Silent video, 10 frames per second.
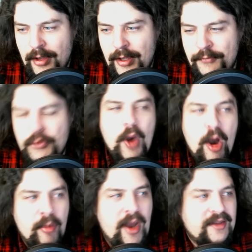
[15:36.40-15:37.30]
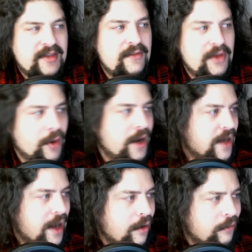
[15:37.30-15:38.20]
If you go out and buy a TV right
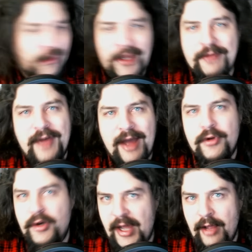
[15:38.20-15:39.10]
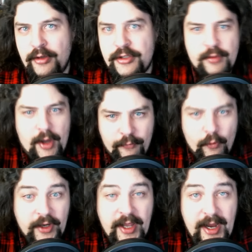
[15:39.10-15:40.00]
now for like $500, a
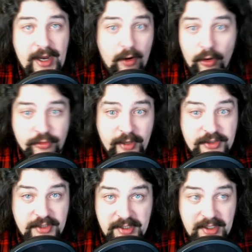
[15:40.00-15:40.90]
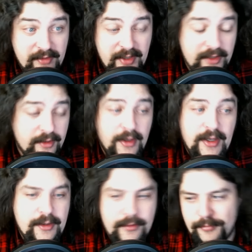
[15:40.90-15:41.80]
4K Ultra HD TV,
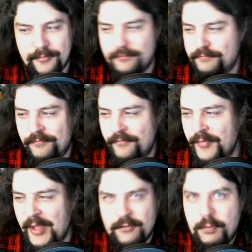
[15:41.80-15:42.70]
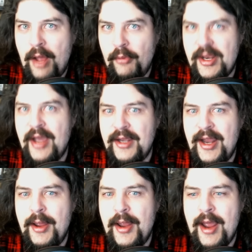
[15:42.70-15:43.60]
it's probably not going
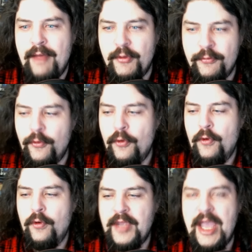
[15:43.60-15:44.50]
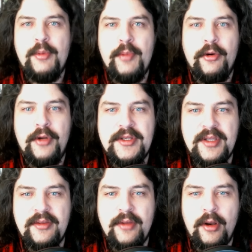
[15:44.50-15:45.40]
to have the full capabilities
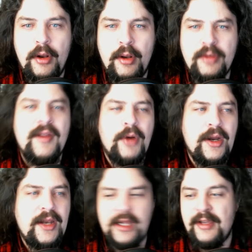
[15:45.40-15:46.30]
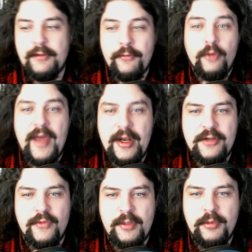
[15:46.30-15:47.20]
that it's probably not going to take full advantage
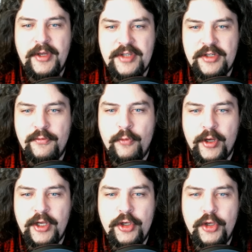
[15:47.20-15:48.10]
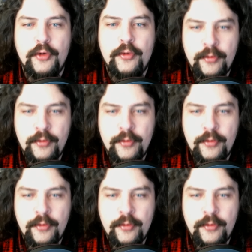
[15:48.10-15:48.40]
of what the PlayStation 4 can do.